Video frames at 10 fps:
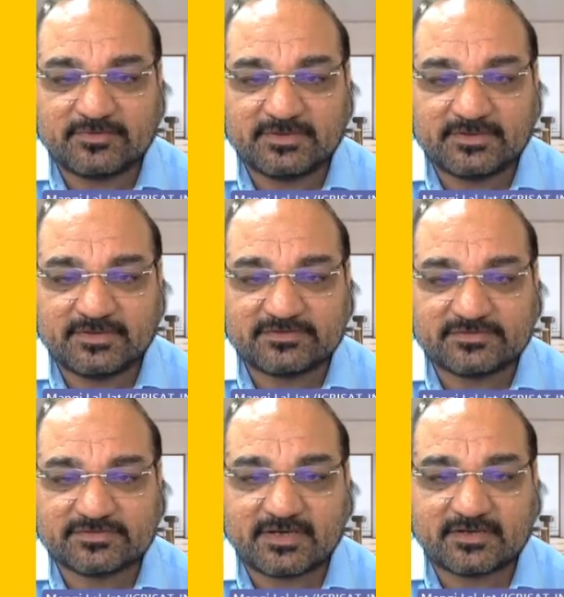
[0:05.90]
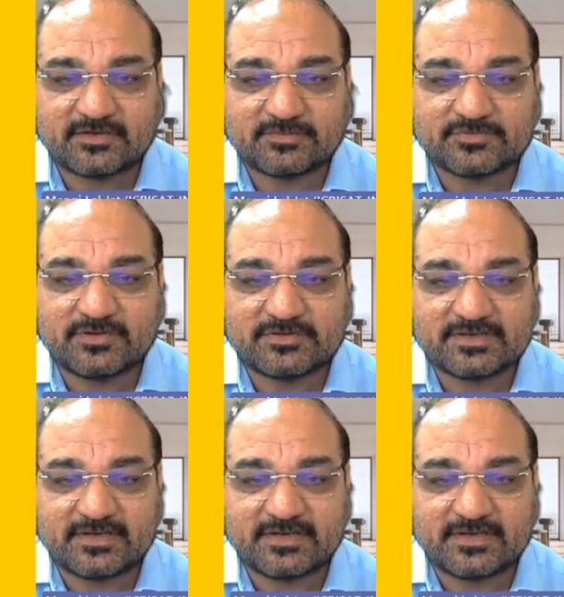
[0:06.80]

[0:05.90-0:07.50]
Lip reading: of the Indian Society of Soil